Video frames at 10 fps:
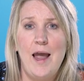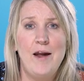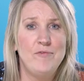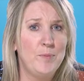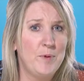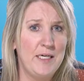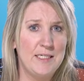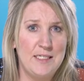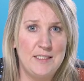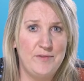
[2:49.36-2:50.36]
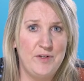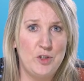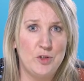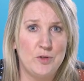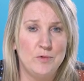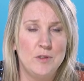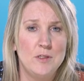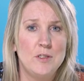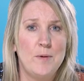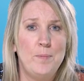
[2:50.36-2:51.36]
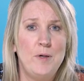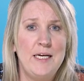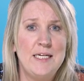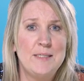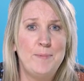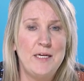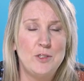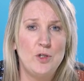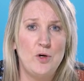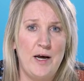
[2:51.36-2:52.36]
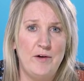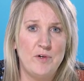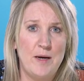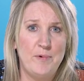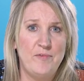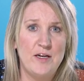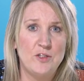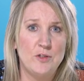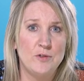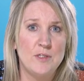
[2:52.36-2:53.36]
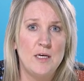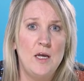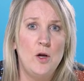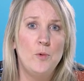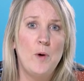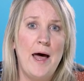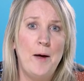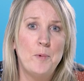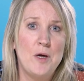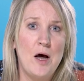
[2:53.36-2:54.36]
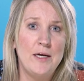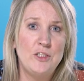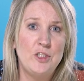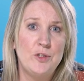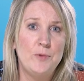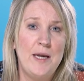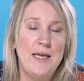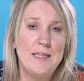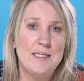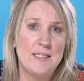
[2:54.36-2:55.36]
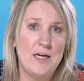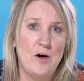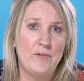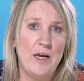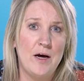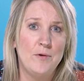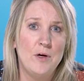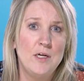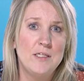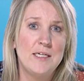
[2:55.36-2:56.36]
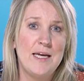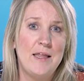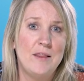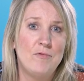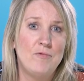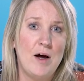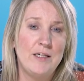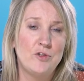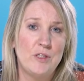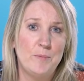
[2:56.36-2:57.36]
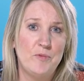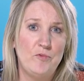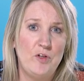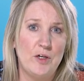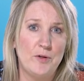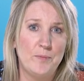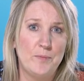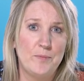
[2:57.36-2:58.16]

Everybody is individual, so please speak to your healthcare professionals who will help guide you in this scenario to get the right treatment for you.